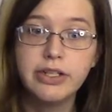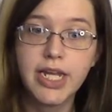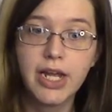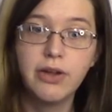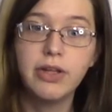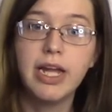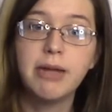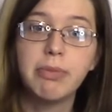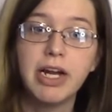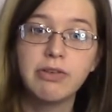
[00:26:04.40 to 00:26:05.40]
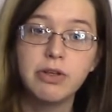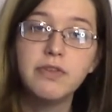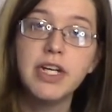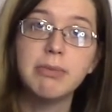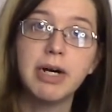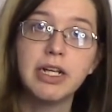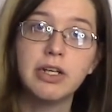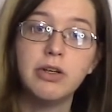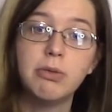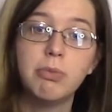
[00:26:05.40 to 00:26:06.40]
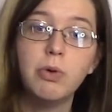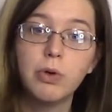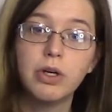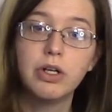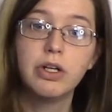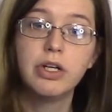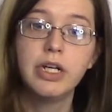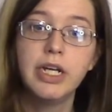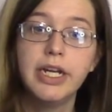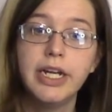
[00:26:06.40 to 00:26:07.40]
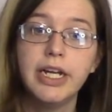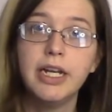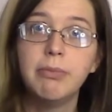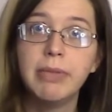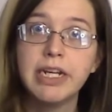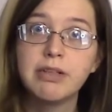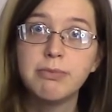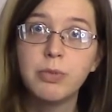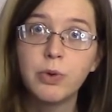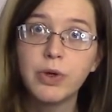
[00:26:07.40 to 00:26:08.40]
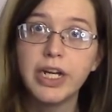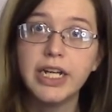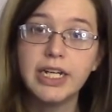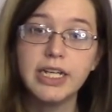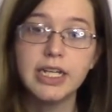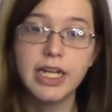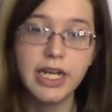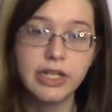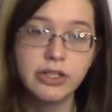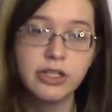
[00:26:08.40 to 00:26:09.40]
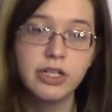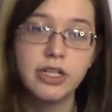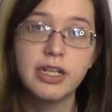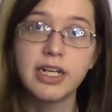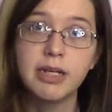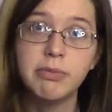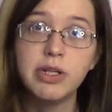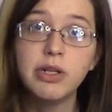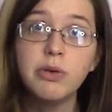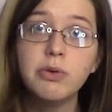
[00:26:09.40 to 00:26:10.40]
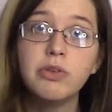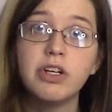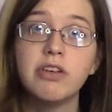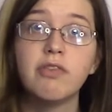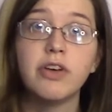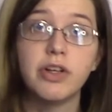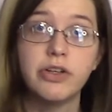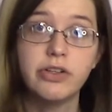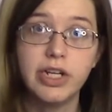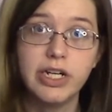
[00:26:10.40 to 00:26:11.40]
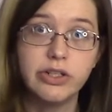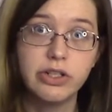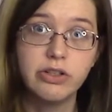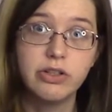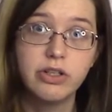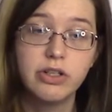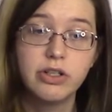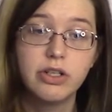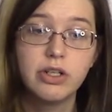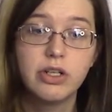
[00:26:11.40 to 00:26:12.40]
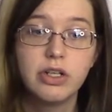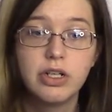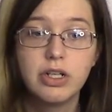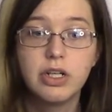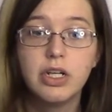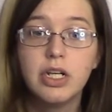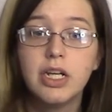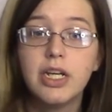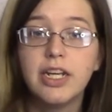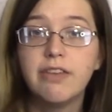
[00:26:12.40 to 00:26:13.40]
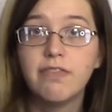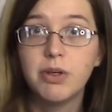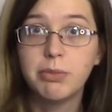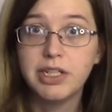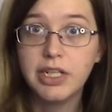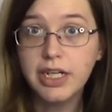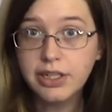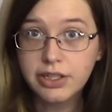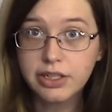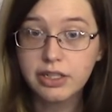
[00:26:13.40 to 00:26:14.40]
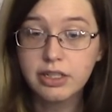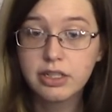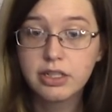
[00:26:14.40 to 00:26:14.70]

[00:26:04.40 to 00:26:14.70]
down that pyruvate molecule more, and it makes more NADH that can be used in further stages. In fermentation,